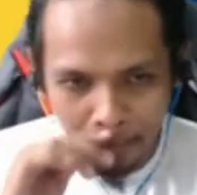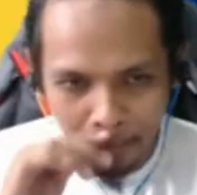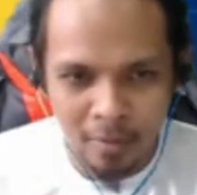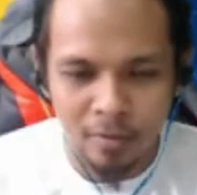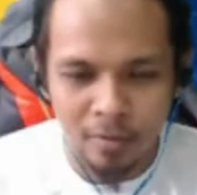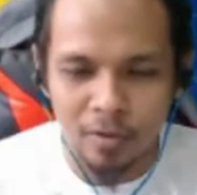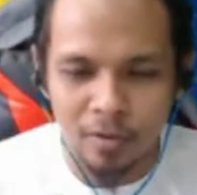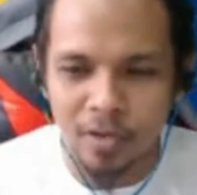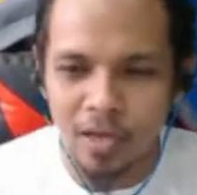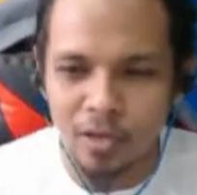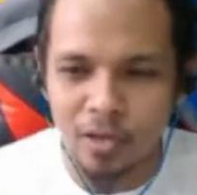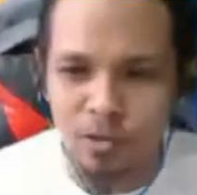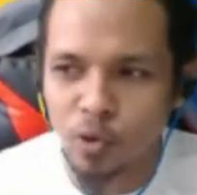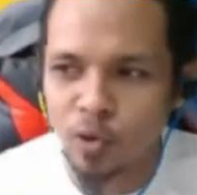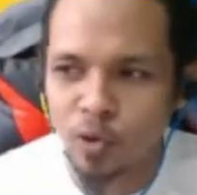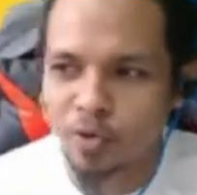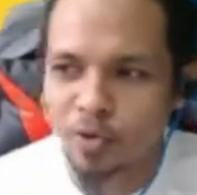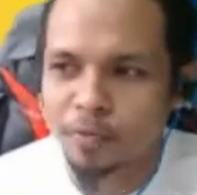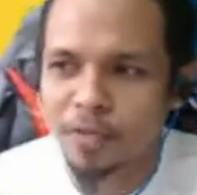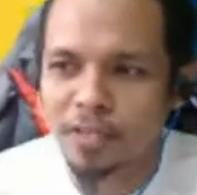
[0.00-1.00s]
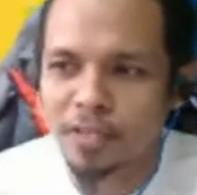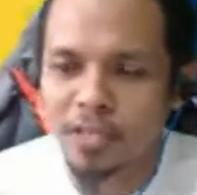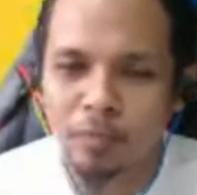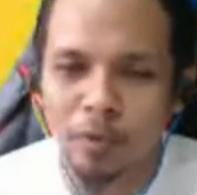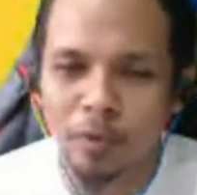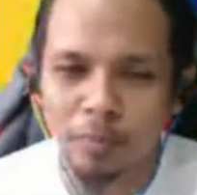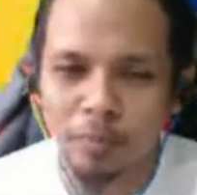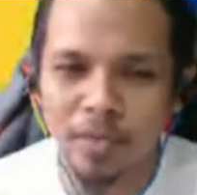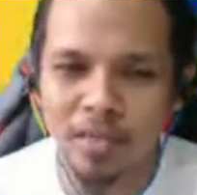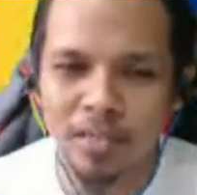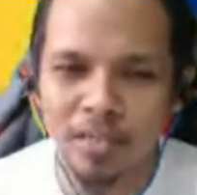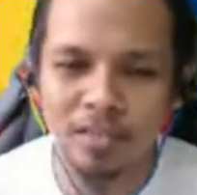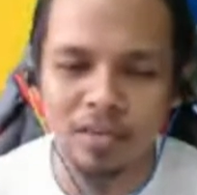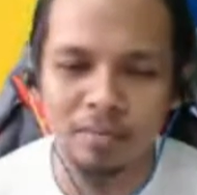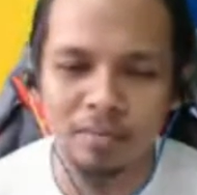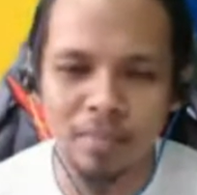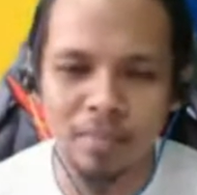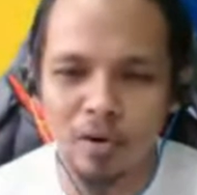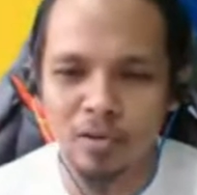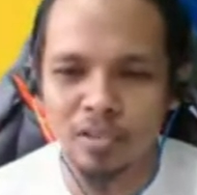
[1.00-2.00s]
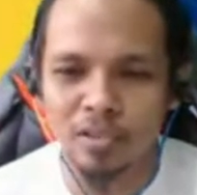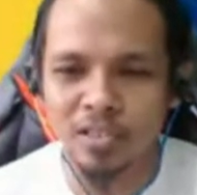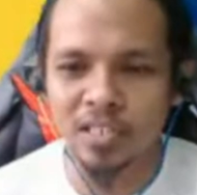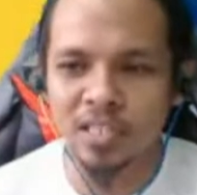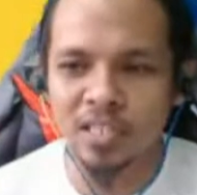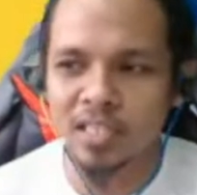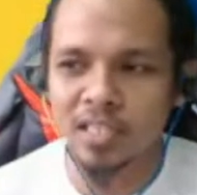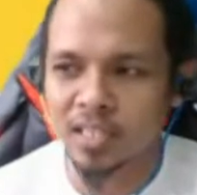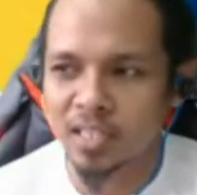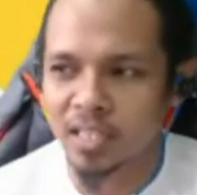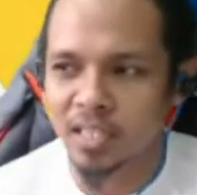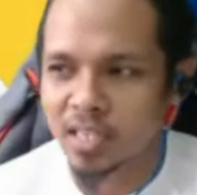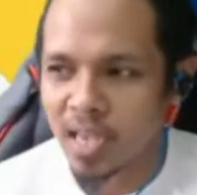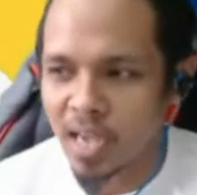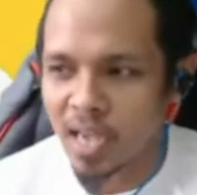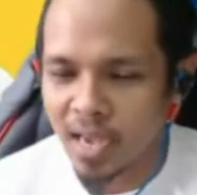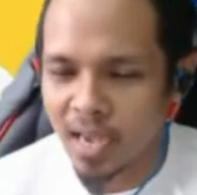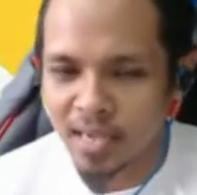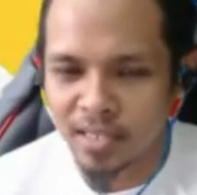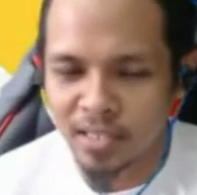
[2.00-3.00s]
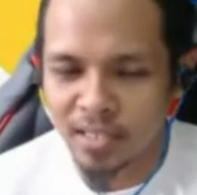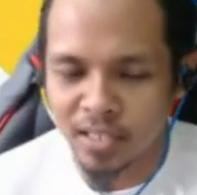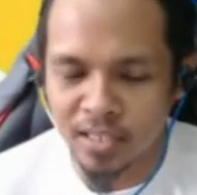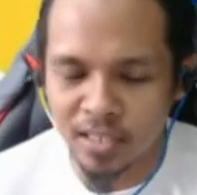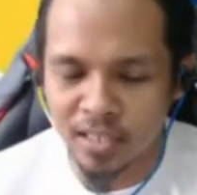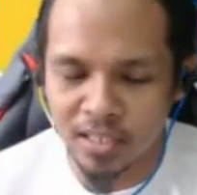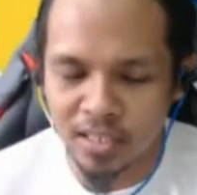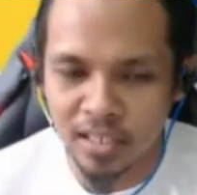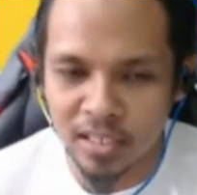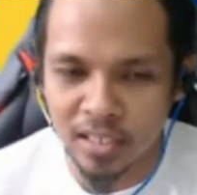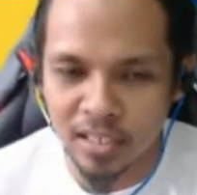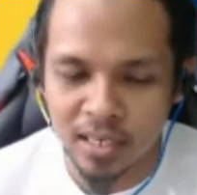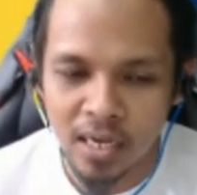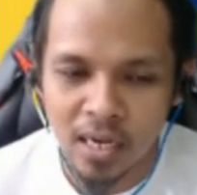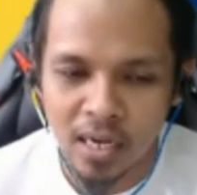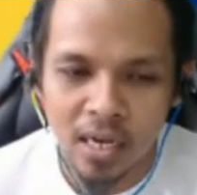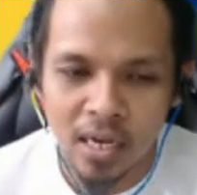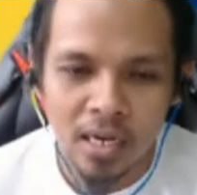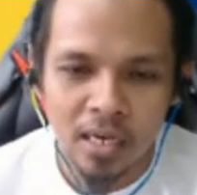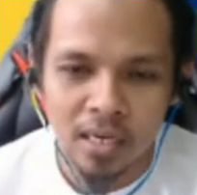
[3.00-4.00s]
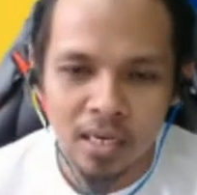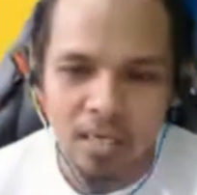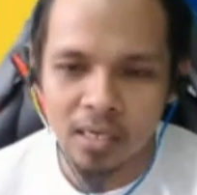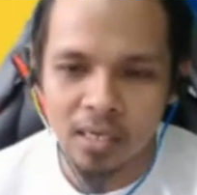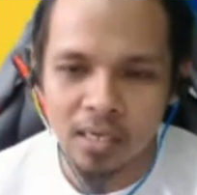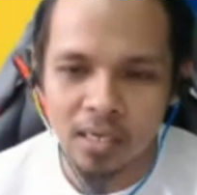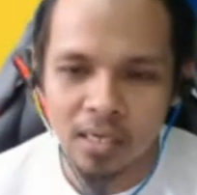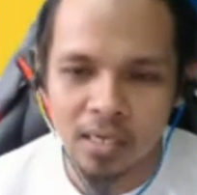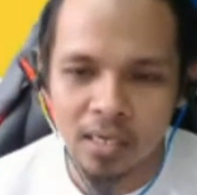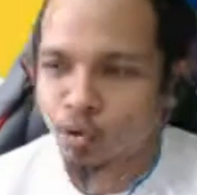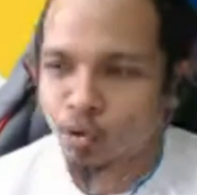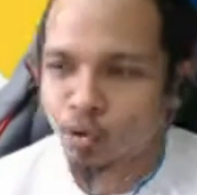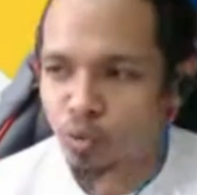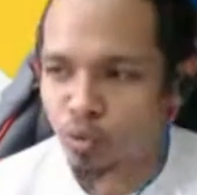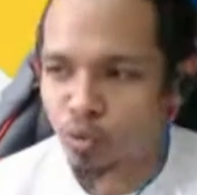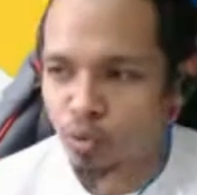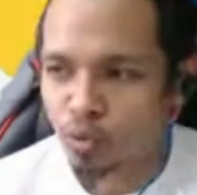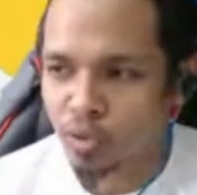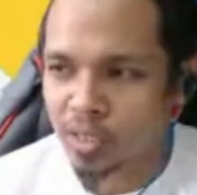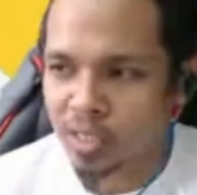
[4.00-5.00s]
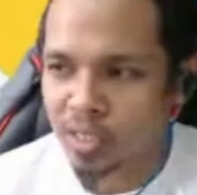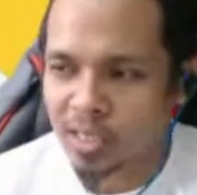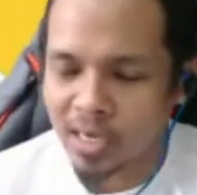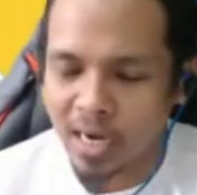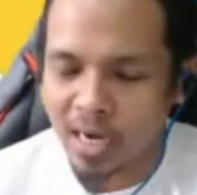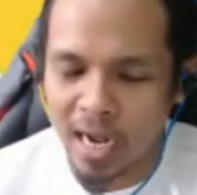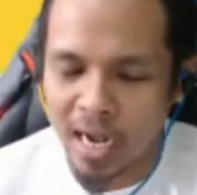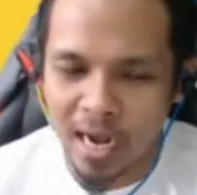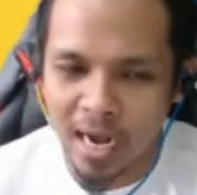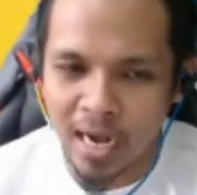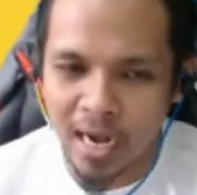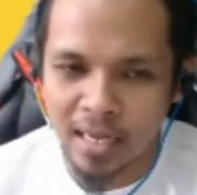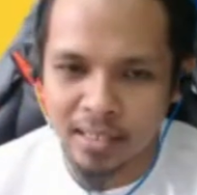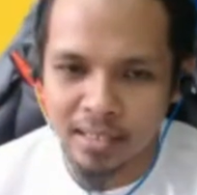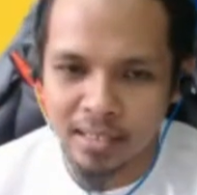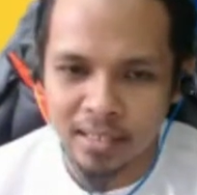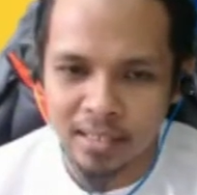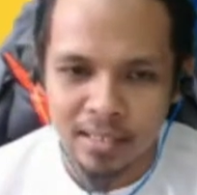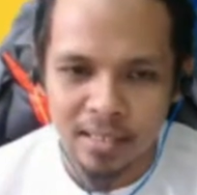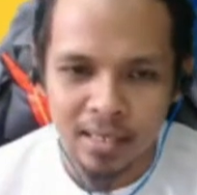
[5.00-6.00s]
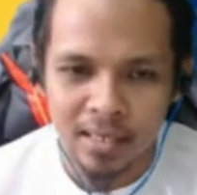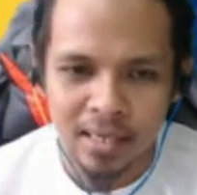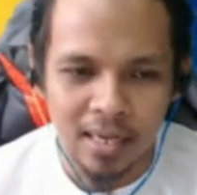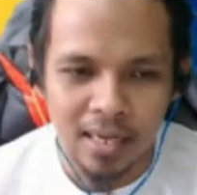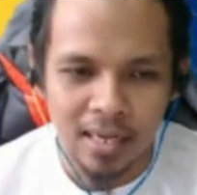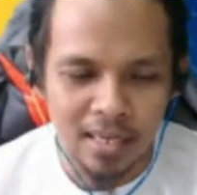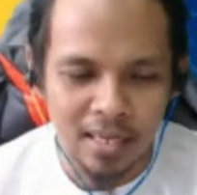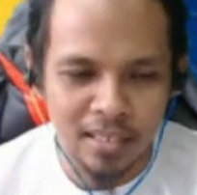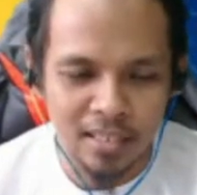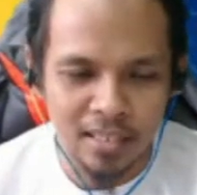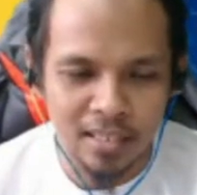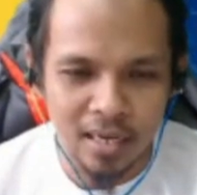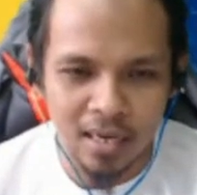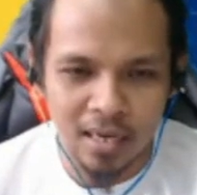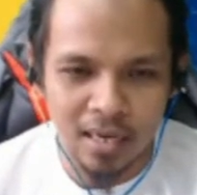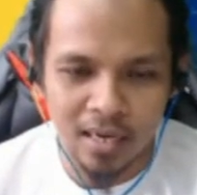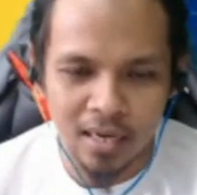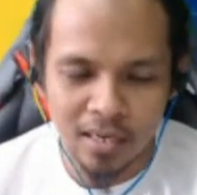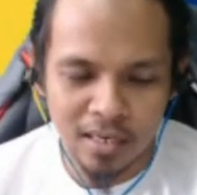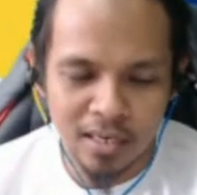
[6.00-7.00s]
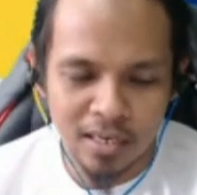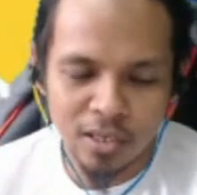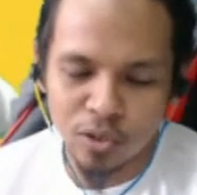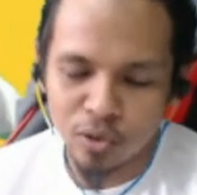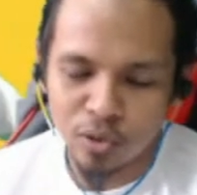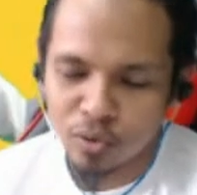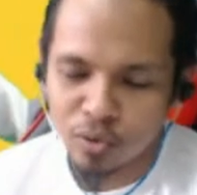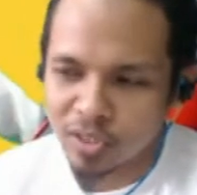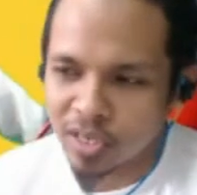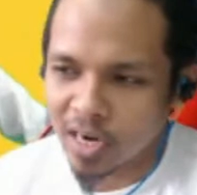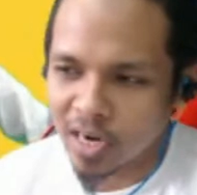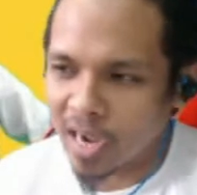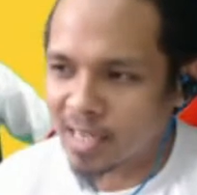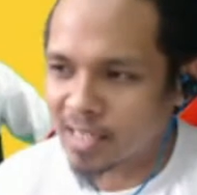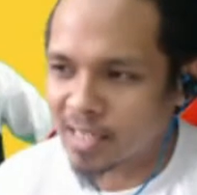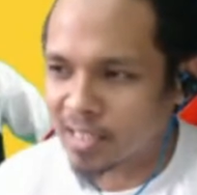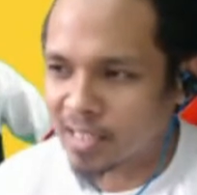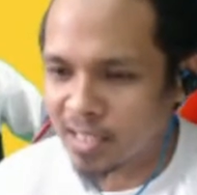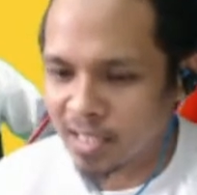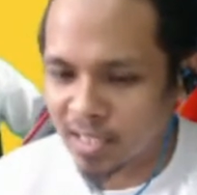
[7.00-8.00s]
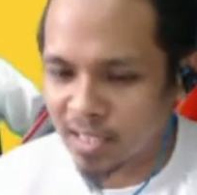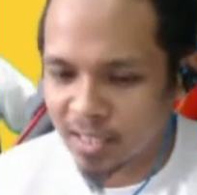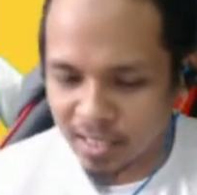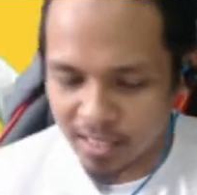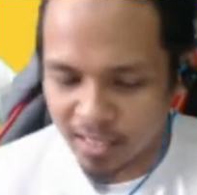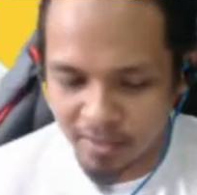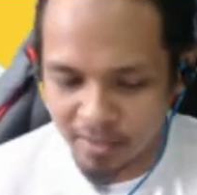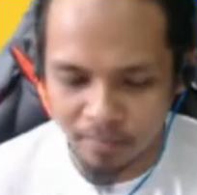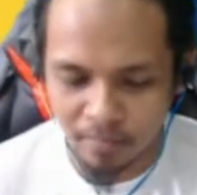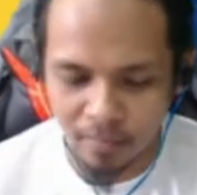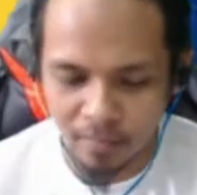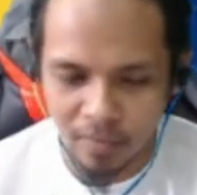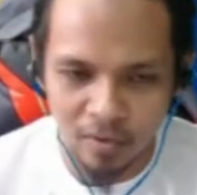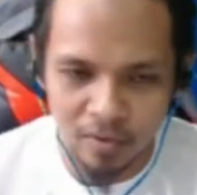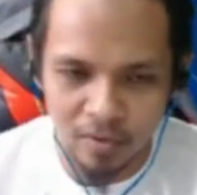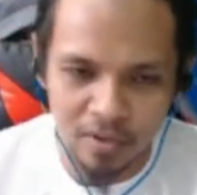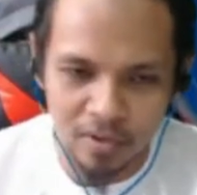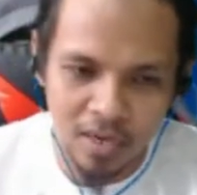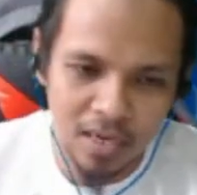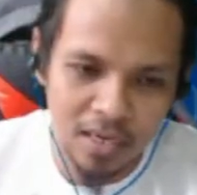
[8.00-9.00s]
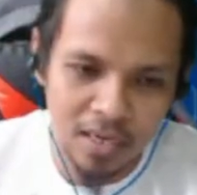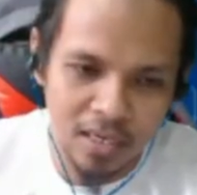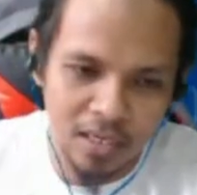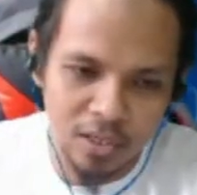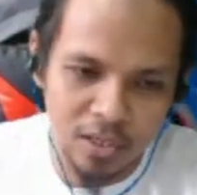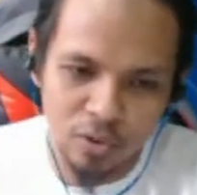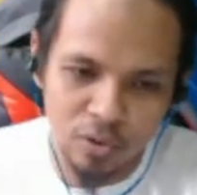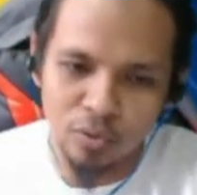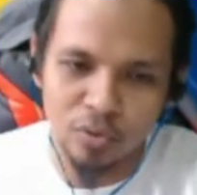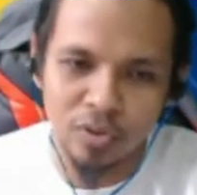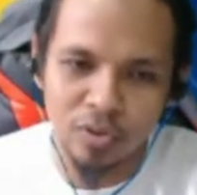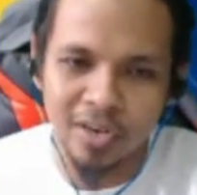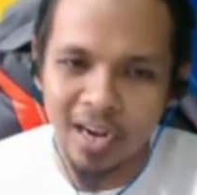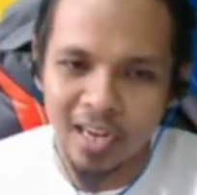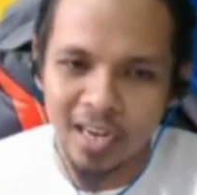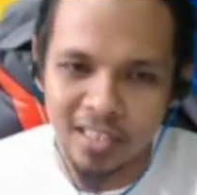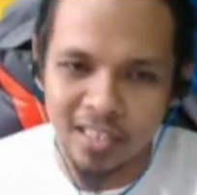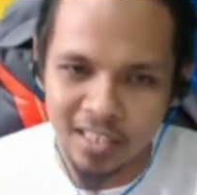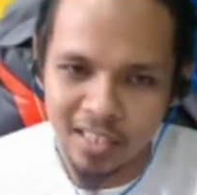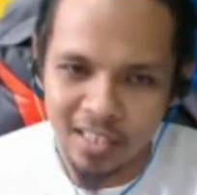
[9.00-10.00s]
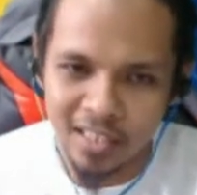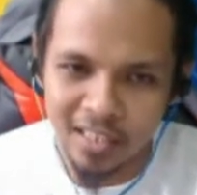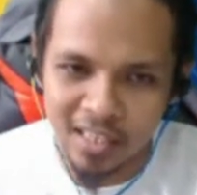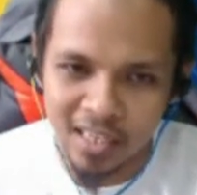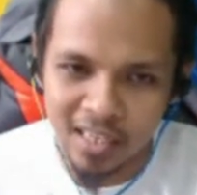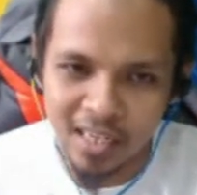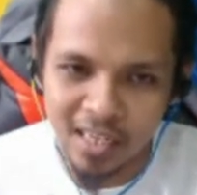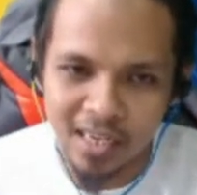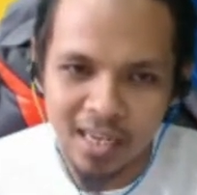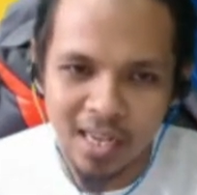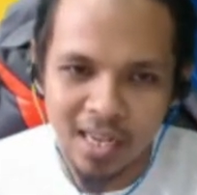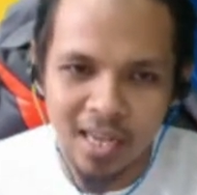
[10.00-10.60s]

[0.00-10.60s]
Okay, so the first subtopic is about genetic engineering, kejuruteraan kejuruteraan genetik. Okay, kejuruteraan genetik.